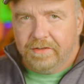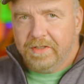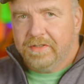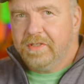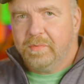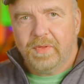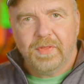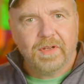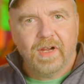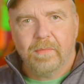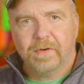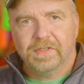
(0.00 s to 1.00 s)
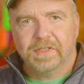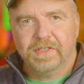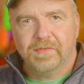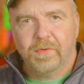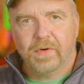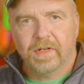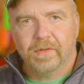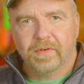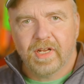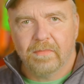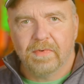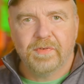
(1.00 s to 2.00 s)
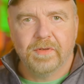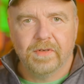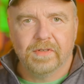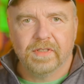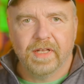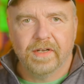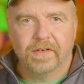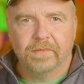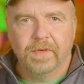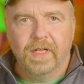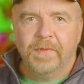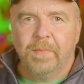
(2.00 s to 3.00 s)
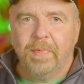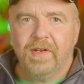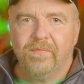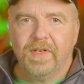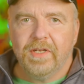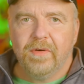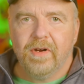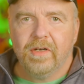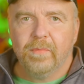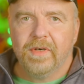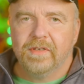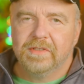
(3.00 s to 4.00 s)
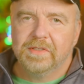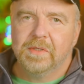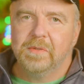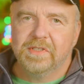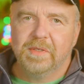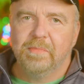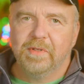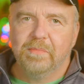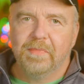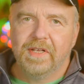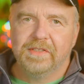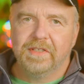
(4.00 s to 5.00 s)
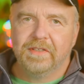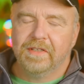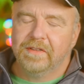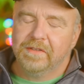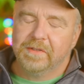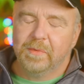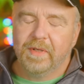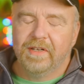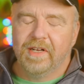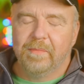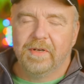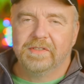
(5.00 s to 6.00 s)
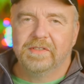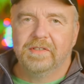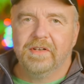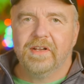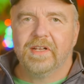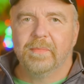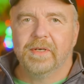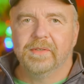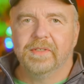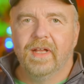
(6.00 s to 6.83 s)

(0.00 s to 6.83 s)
just as with the Commodore 64 that would come a few years later, the PET video hardware is so simple and basic that there's really not much to talk about.